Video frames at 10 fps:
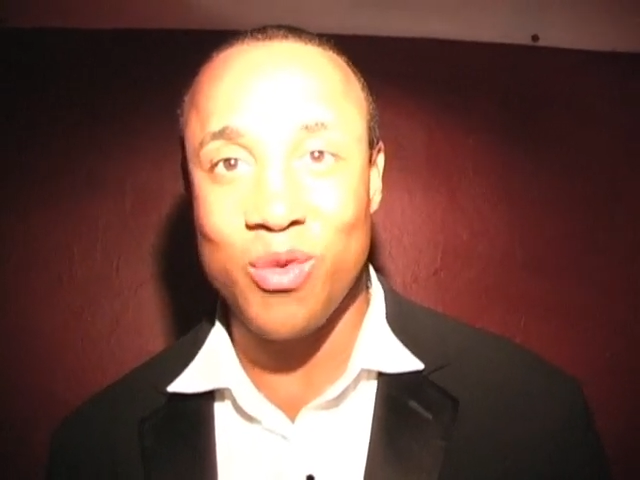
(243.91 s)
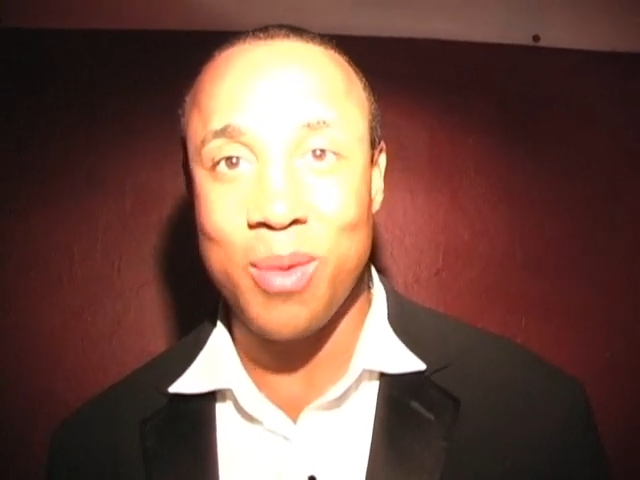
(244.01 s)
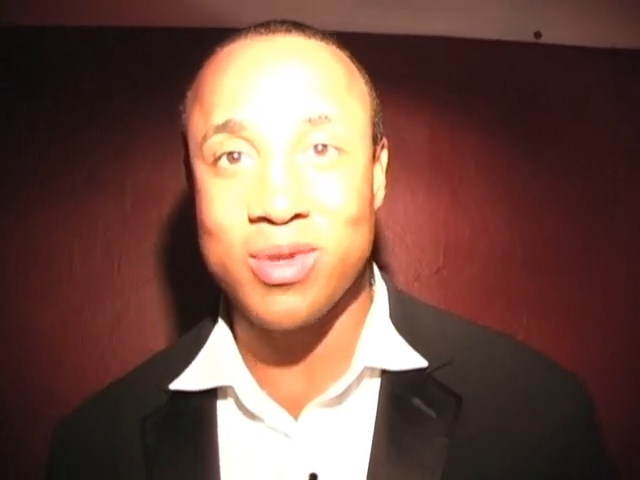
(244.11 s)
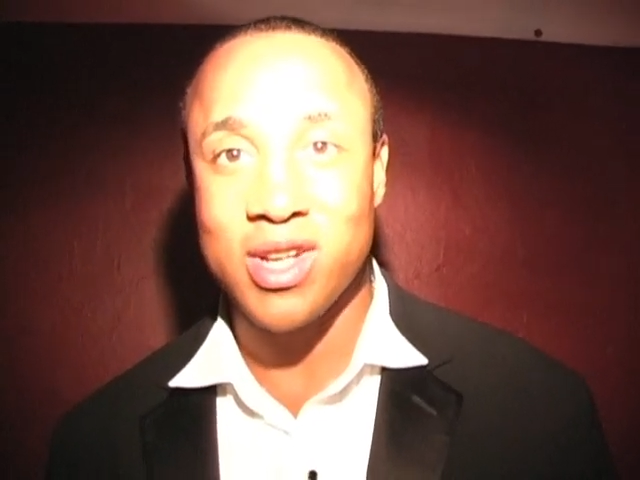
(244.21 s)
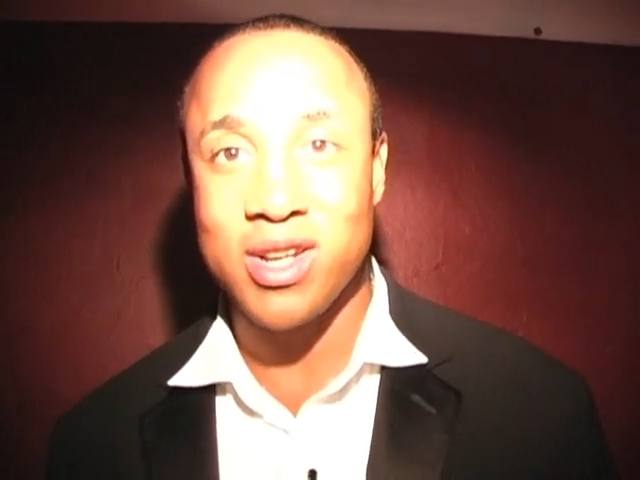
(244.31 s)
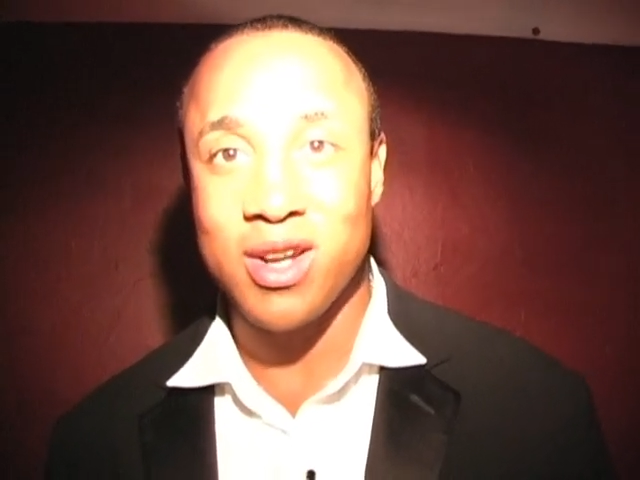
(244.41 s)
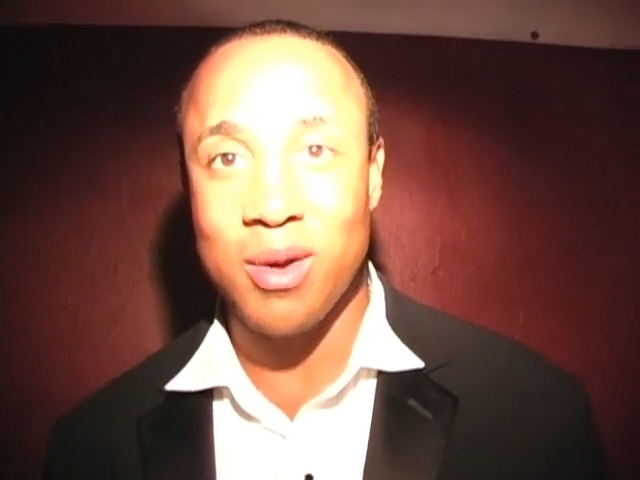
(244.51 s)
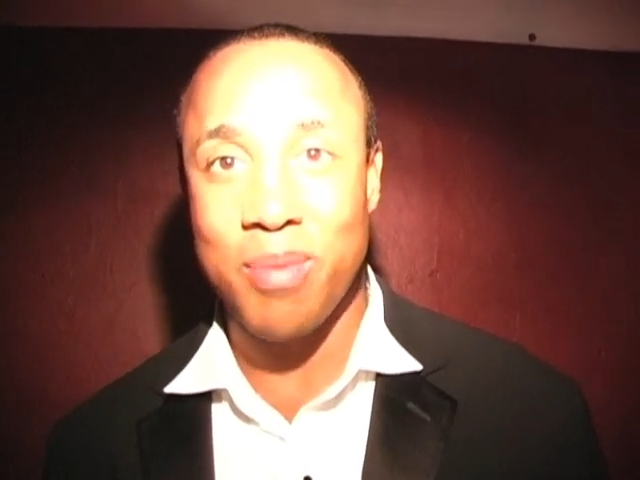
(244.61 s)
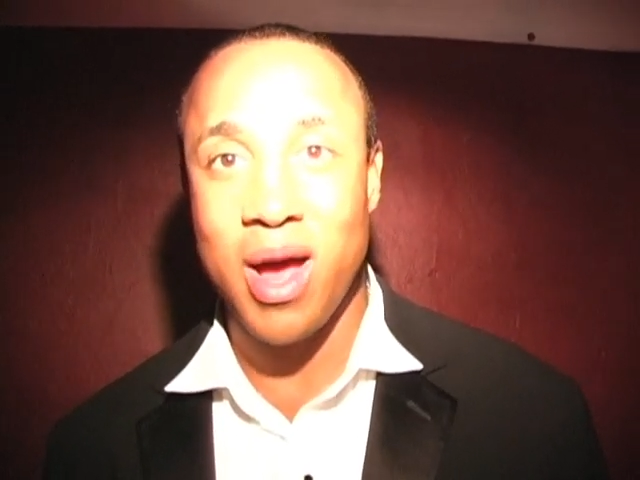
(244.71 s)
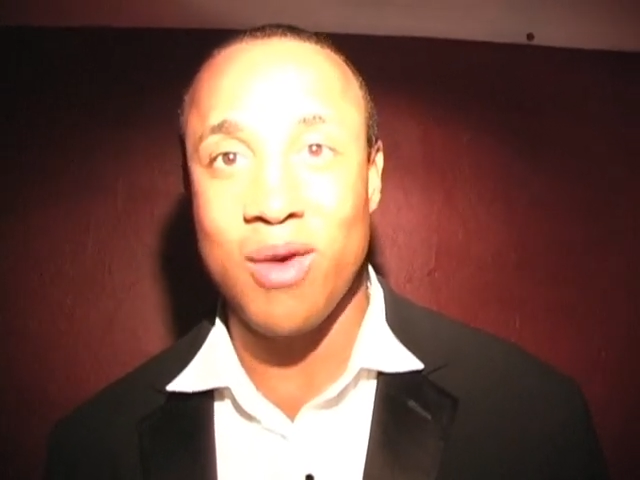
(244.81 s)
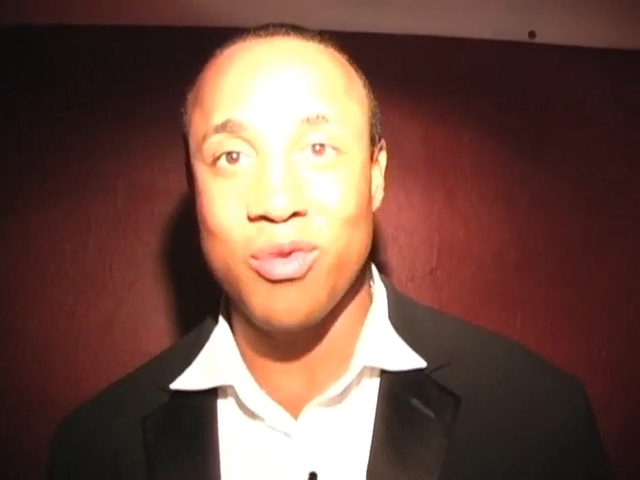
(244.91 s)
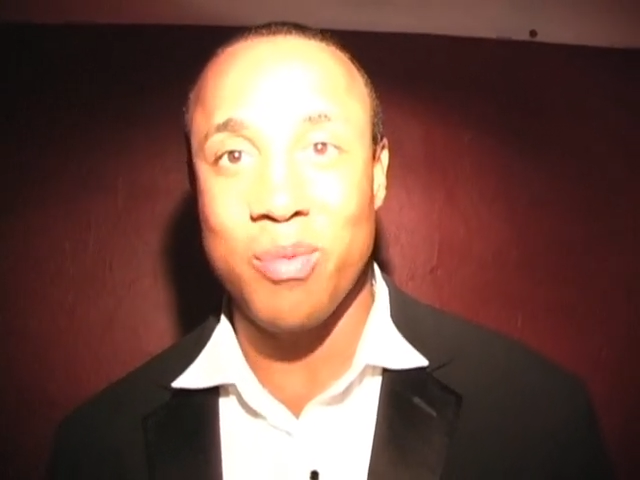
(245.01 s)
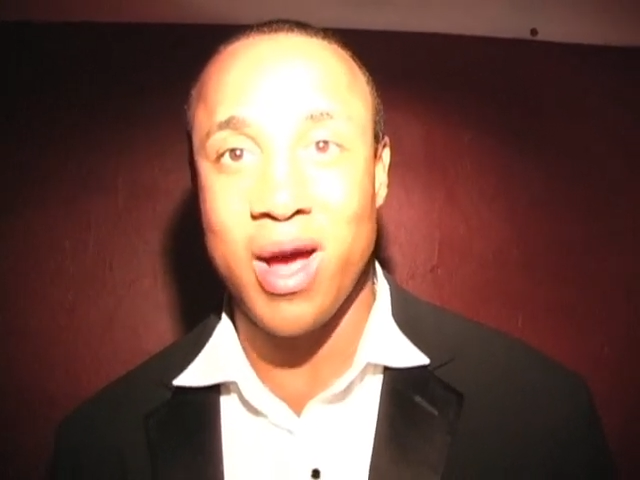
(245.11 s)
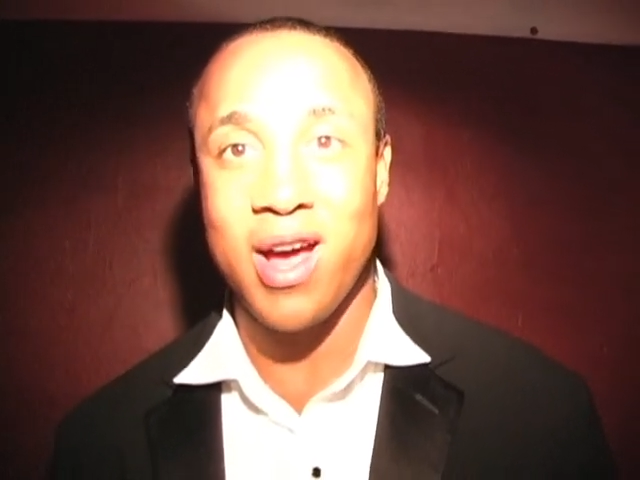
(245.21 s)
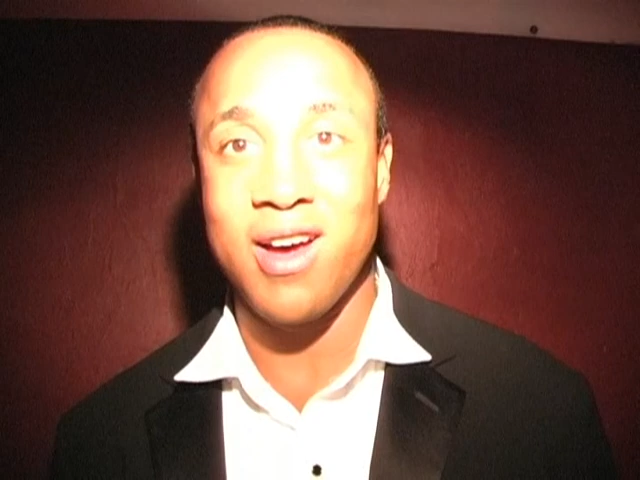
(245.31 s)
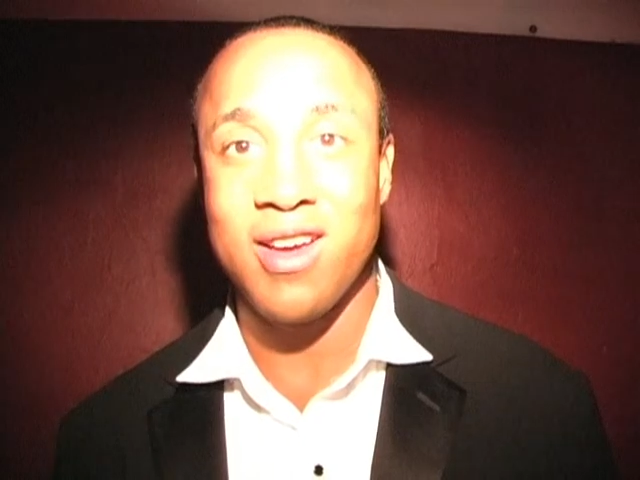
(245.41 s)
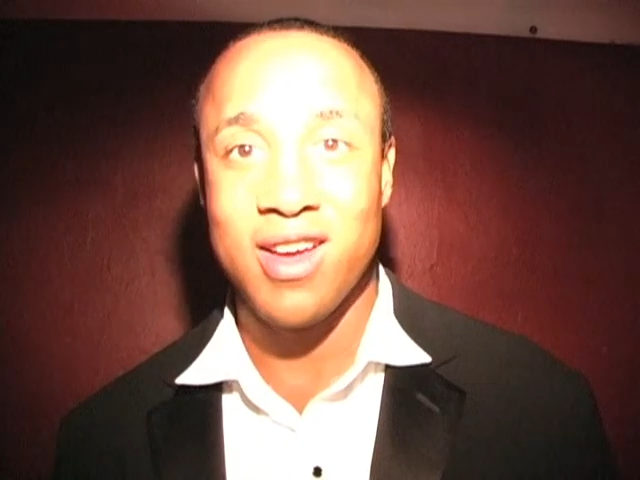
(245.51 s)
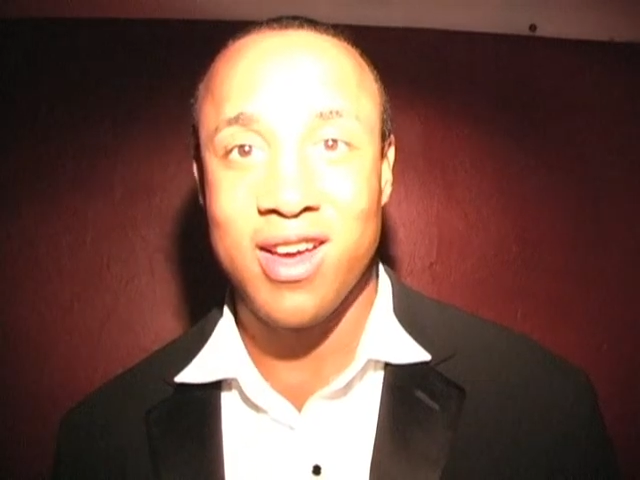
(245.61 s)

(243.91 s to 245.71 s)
representing uh, pound for pound,